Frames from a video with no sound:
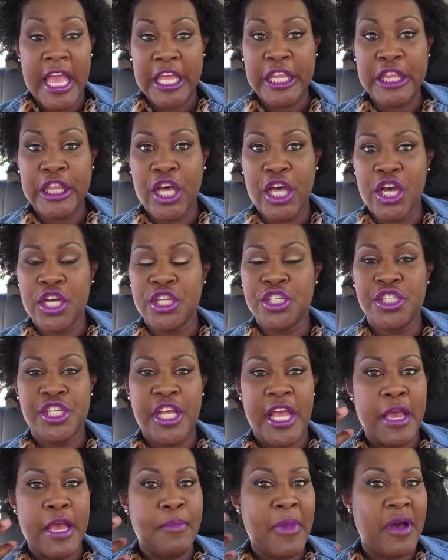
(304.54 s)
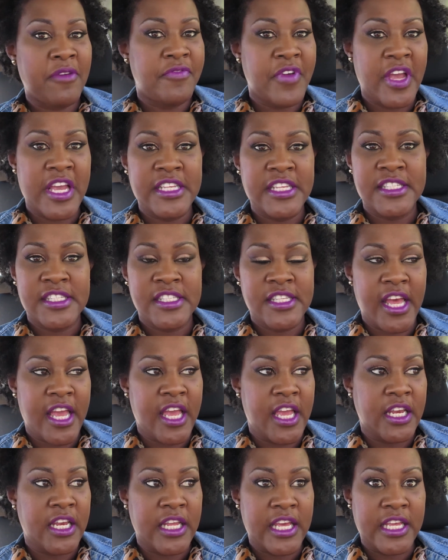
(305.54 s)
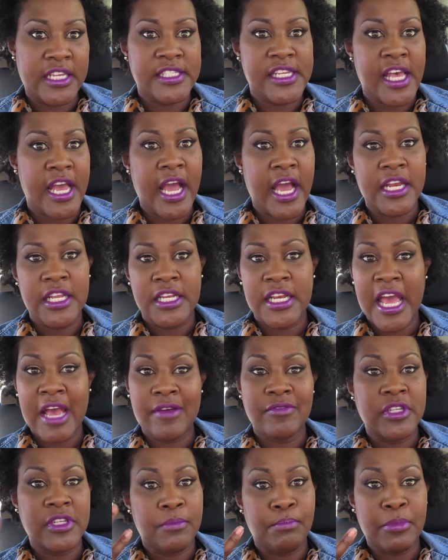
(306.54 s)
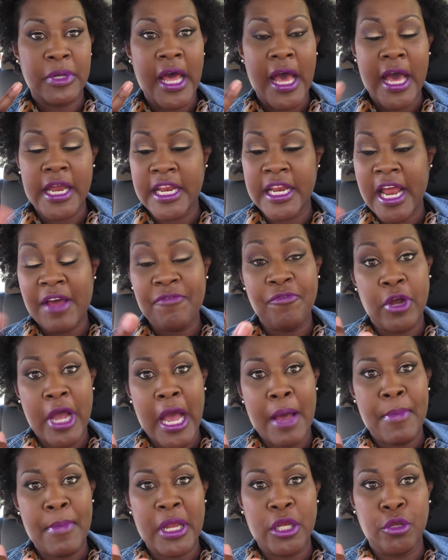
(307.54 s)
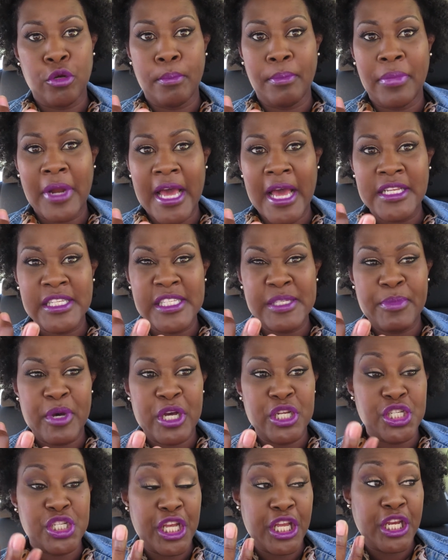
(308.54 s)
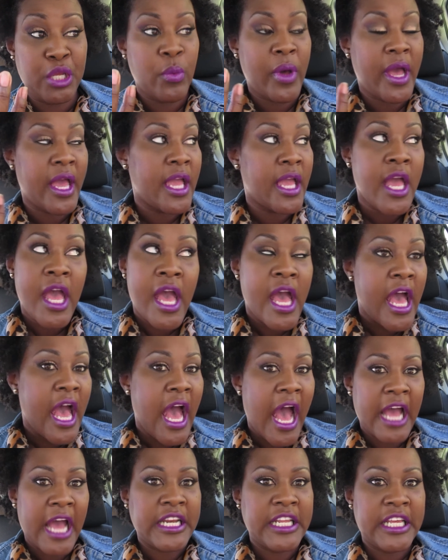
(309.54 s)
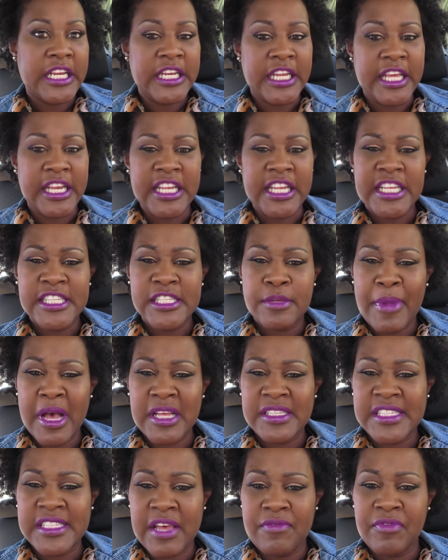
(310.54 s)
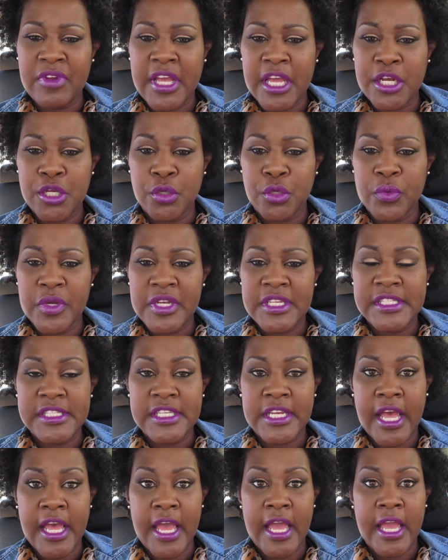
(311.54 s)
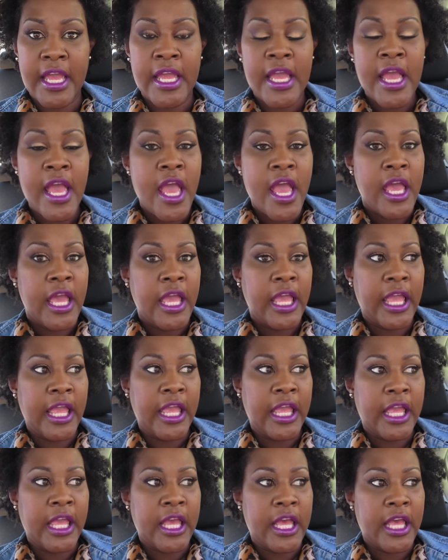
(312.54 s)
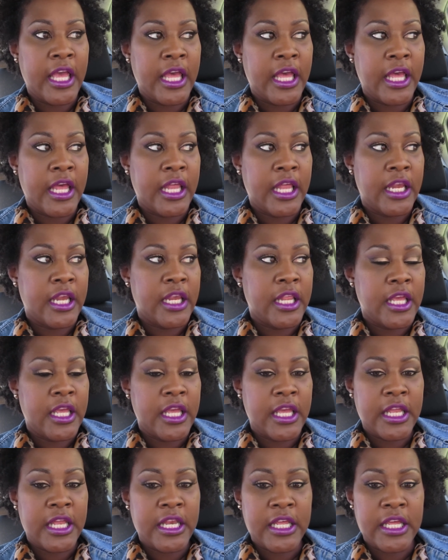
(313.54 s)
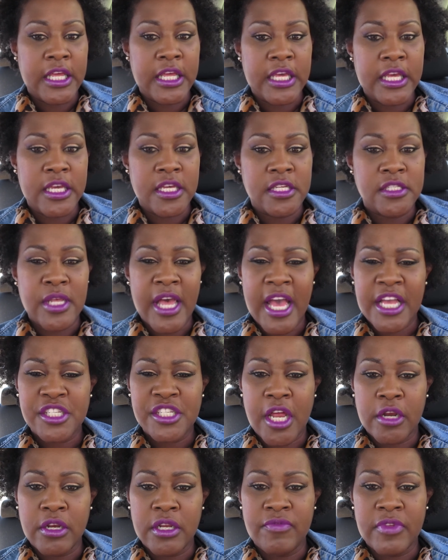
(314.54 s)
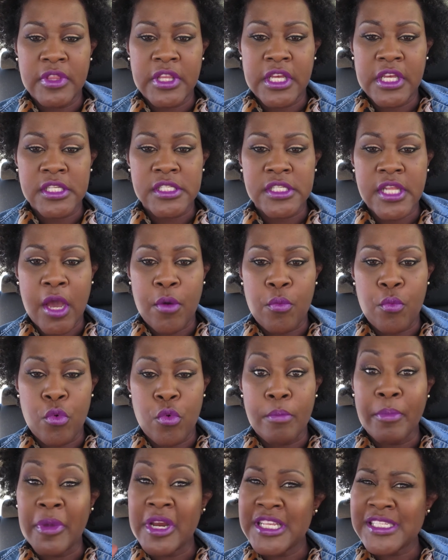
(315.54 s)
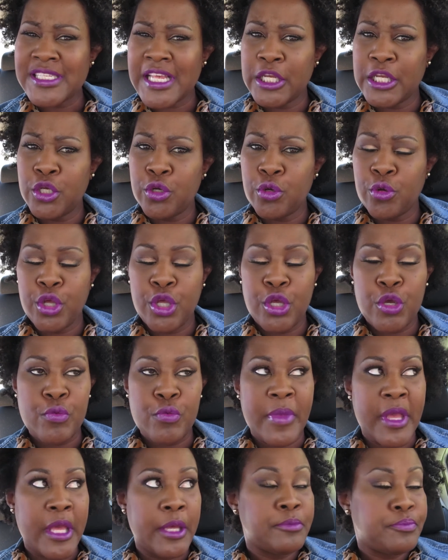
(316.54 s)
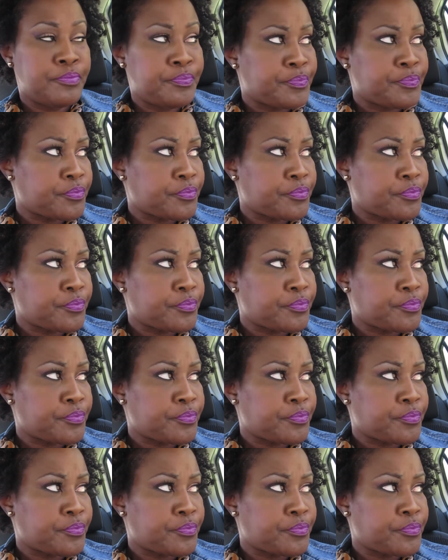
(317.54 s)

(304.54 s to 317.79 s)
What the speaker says: ate lunch and my face stayed intact. I didn't have to blot, and I forgot my little blotting sponge anyway. I didn't need it. It's about 78 degrees today, and it is actually, I don't even think it's that warm, but it's a little humid,